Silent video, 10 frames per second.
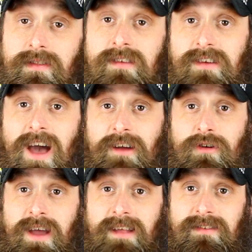This guy
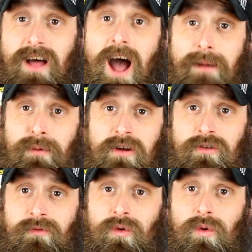creates the high
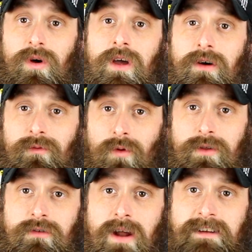pressure fuel for
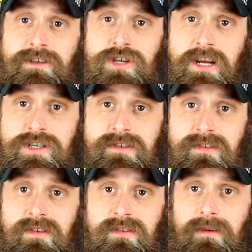the direct injection
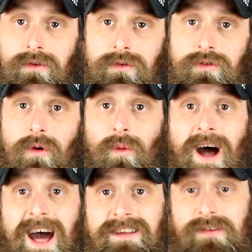system. So
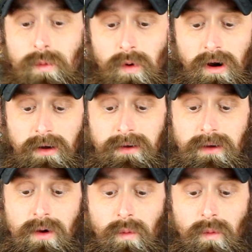how does it work?